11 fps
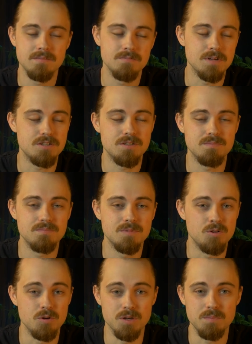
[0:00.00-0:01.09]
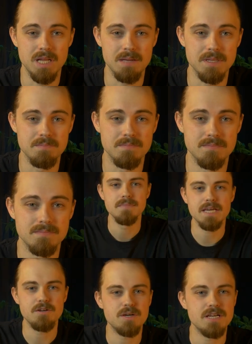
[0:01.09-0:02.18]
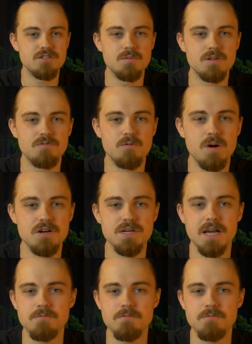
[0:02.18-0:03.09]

which who could blame them? Thank you guys so much for watching.